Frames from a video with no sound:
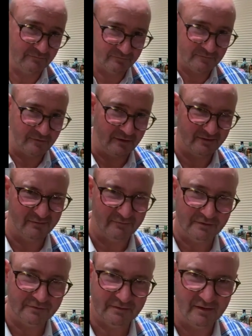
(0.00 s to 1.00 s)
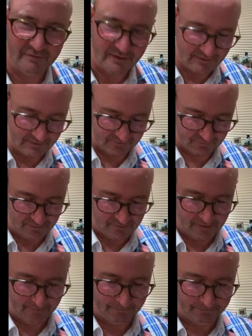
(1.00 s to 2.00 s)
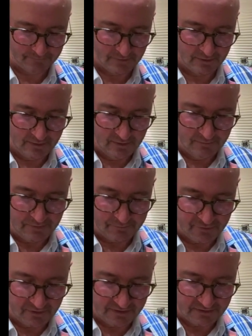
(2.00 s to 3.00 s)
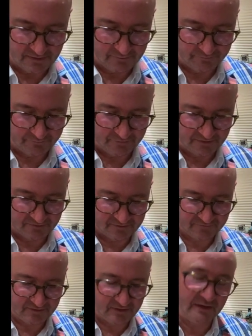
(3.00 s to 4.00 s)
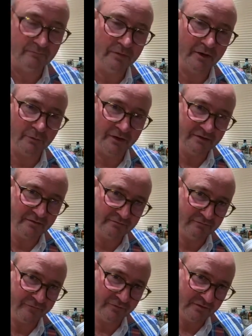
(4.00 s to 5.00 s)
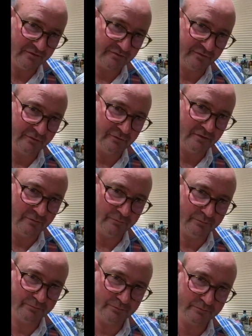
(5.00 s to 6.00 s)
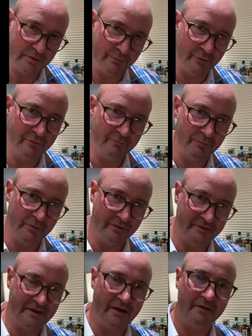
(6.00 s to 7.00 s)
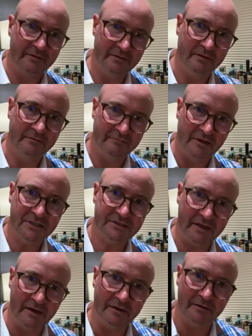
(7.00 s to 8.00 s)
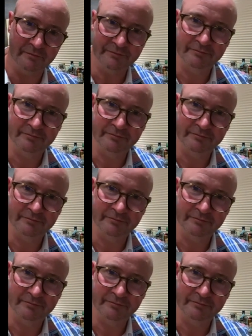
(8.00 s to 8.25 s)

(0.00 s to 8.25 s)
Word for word: I drank the rest over the years. But um, but Berliner Brandstifter, and by the way, there's a reference to the people who burnt down the Reichstag.